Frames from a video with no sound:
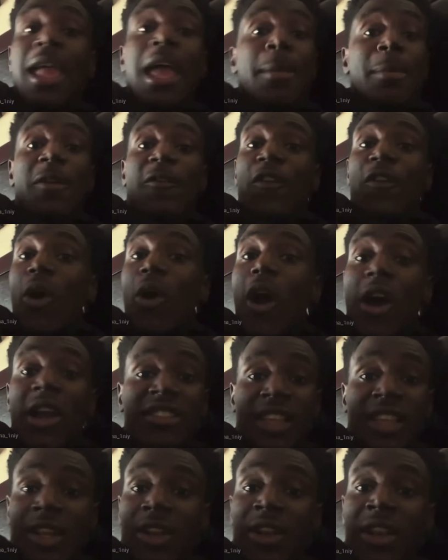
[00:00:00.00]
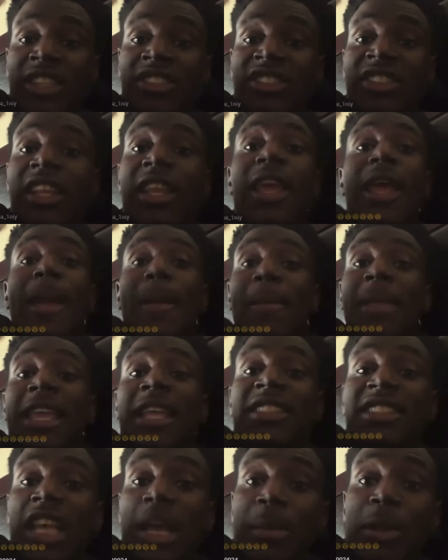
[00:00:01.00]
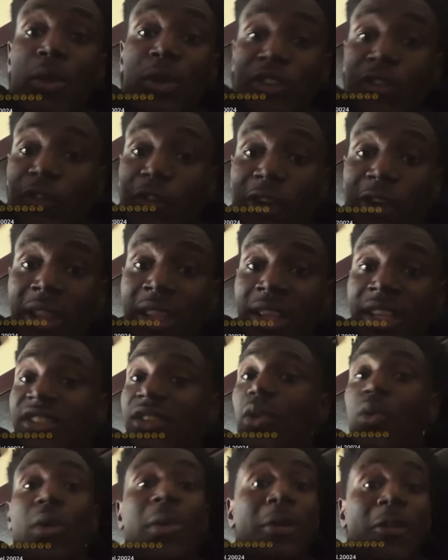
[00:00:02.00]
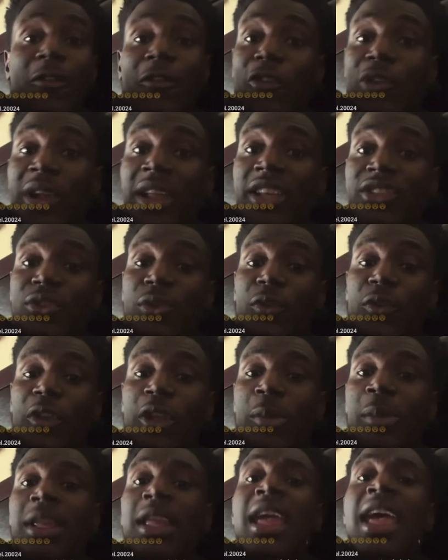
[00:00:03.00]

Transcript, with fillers: Before all this internet shit, me and Tommy was friends. We were friends. You feel me?